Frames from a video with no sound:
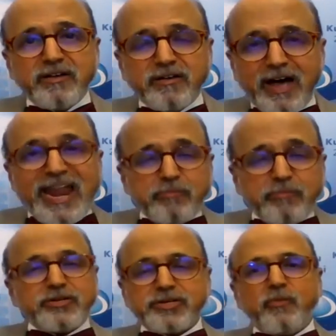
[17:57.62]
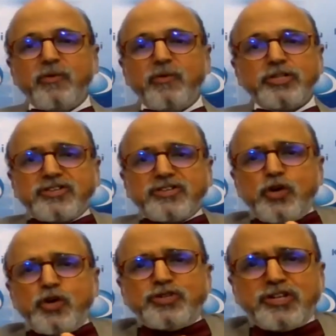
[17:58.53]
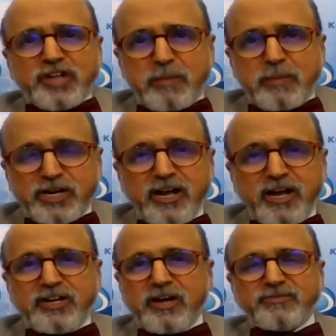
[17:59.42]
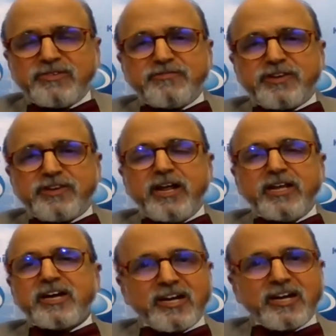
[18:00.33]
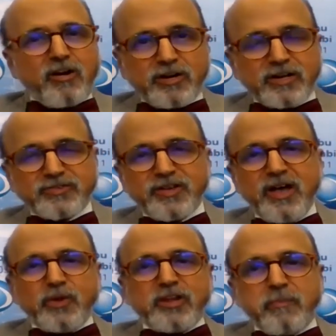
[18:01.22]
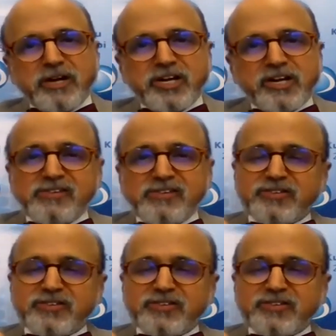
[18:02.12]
alignment, there's a huge disruption in terms of trade in the current context, whether merchandise